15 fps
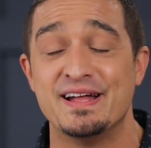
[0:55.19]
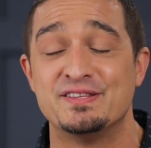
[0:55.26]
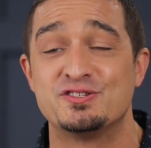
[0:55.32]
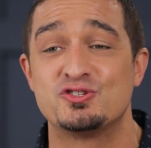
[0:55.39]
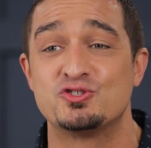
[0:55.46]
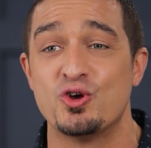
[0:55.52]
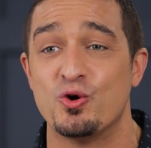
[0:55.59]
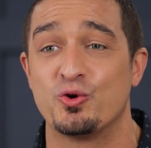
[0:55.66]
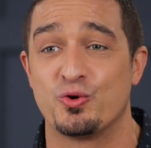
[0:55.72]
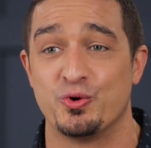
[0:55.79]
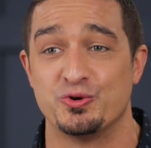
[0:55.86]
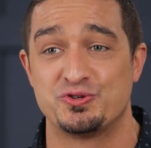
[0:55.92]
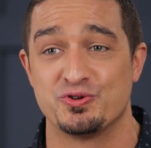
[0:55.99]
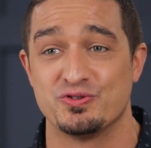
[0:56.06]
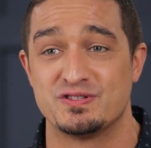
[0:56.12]
it's so
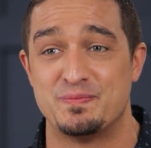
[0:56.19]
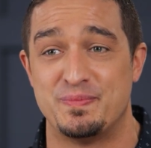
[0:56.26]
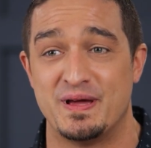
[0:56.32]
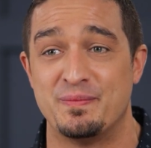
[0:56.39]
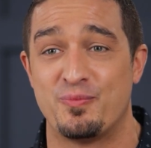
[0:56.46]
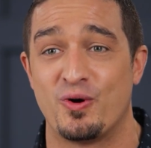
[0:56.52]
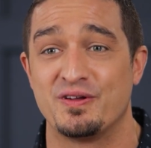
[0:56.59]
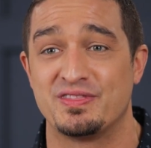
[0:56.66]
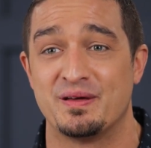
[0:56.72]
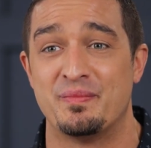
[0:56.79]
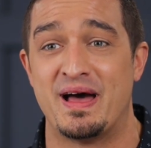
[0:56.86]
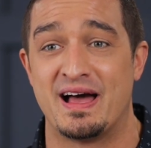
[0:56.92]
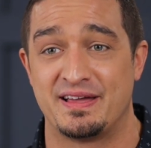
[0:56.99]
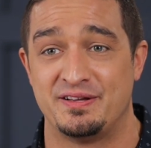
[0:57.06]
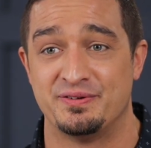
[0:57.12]
crucial to pinpoint
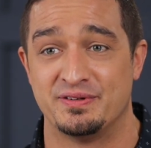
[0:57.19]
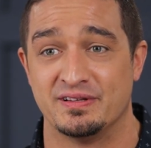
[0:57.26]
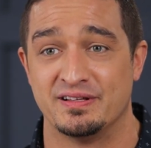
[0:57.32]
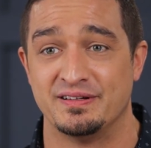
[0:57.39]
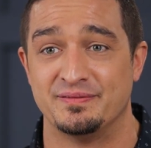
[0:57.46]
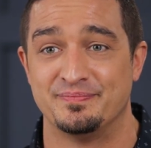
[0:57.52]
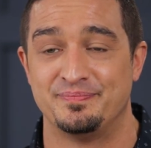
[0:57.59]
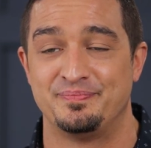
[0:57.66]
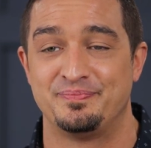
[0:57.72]
them accurately.